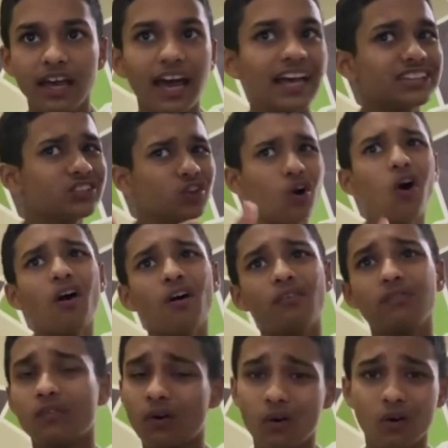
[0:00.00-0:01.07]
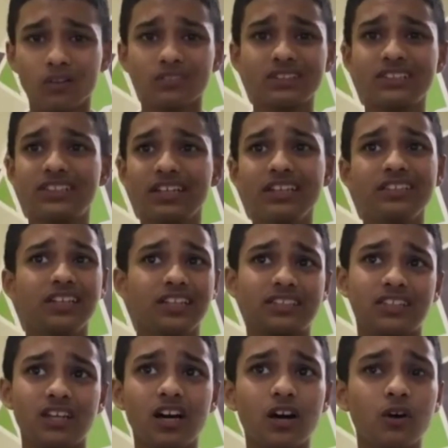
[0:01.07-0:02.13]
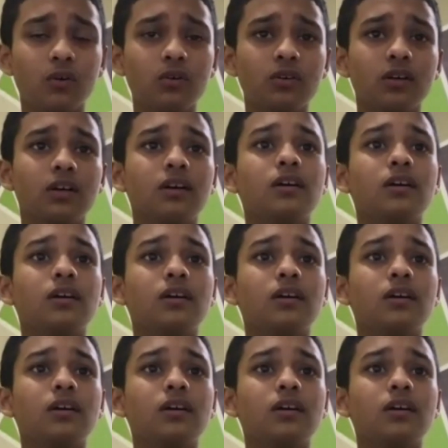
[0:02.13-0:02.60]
As you have all seen just now,